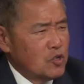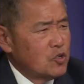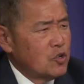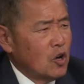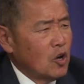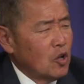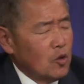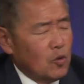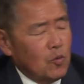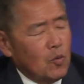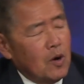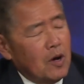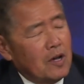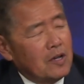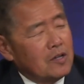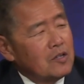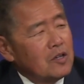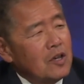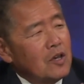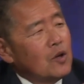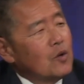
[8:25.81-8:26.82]

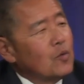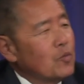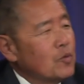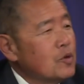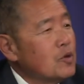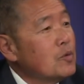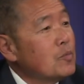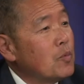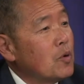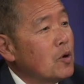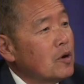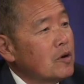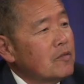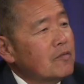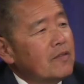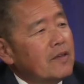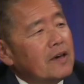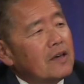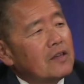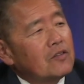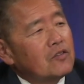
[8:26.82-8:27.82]
dollar-wise, were you part of
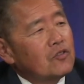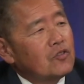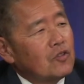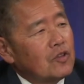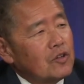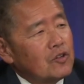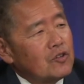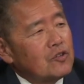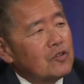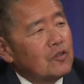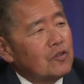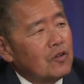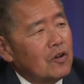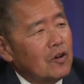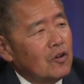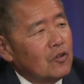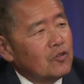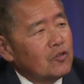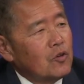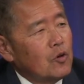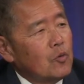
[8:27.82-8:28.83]
that selection
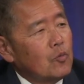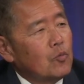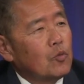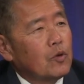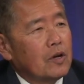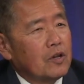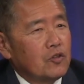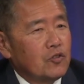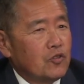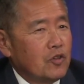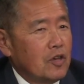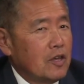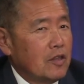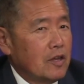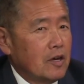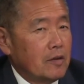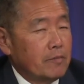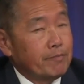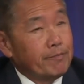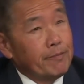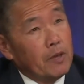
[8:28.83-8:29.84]
also? When I say
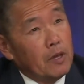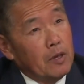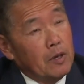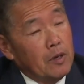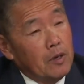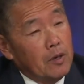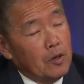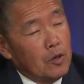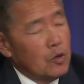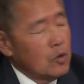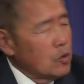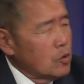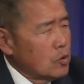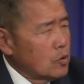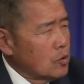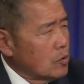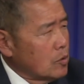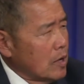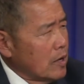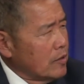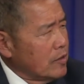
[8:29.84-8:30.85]
that,
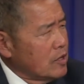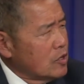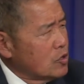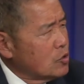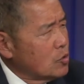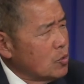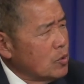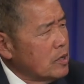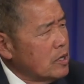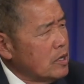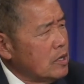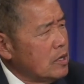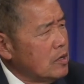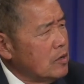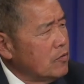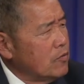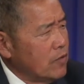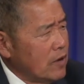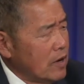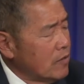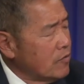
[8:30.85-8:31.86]
I think
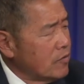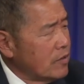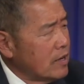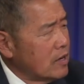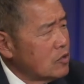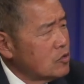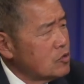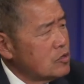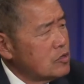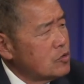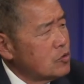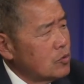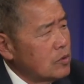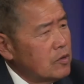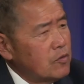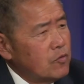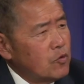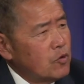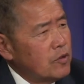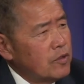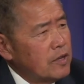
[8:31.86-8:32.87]
twenty-five thousand dollars,
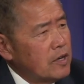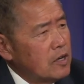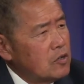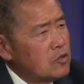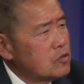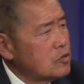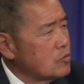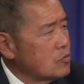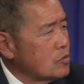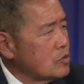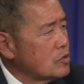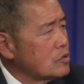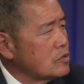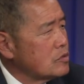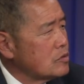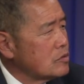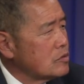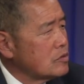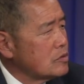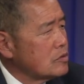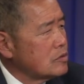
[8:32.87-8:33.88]
twenty-four thousand dollars
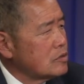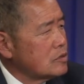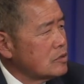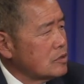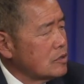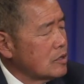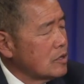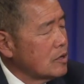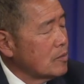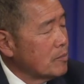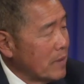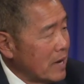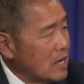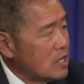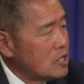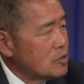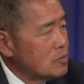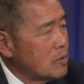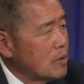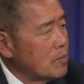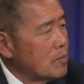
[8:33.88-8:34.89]
was the
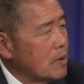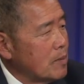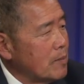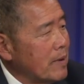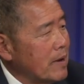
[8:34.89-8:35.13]
maximum